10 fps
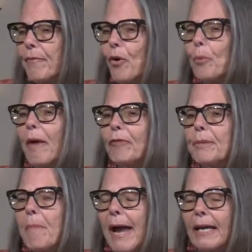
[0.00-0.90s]

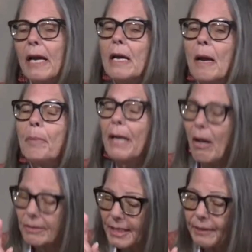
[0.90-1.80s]
Reverend Mike. But
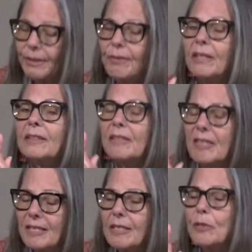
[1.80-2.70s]
I'll tell you
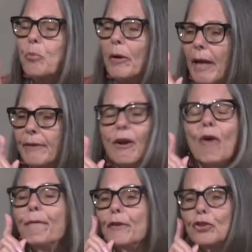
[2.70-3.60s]
this is what I
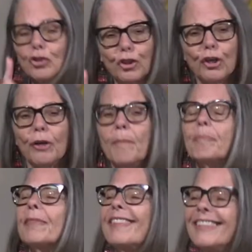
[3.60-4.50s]
know for sure.
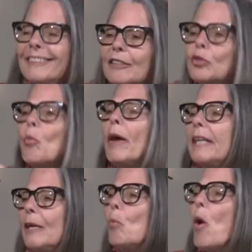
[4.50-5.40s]
This is what
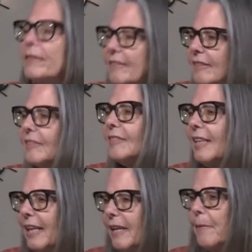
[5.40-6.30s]
he wants to
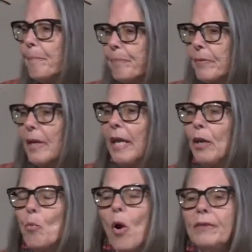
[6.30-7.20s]
see.
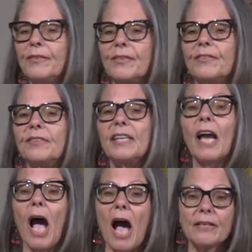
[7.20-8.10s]
He wants to see
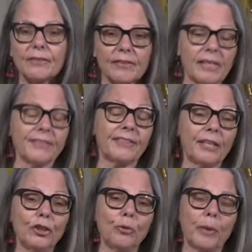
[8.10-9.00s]
us
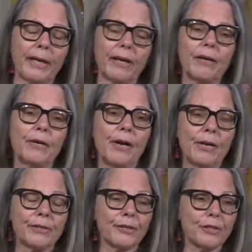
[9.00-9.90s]
continuing
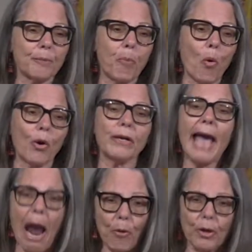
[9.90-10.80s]
to support
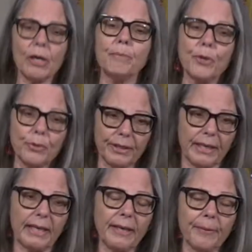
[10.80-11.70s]
our
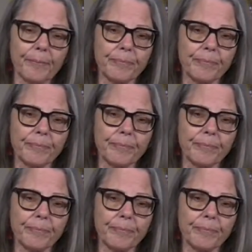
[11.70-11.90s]
community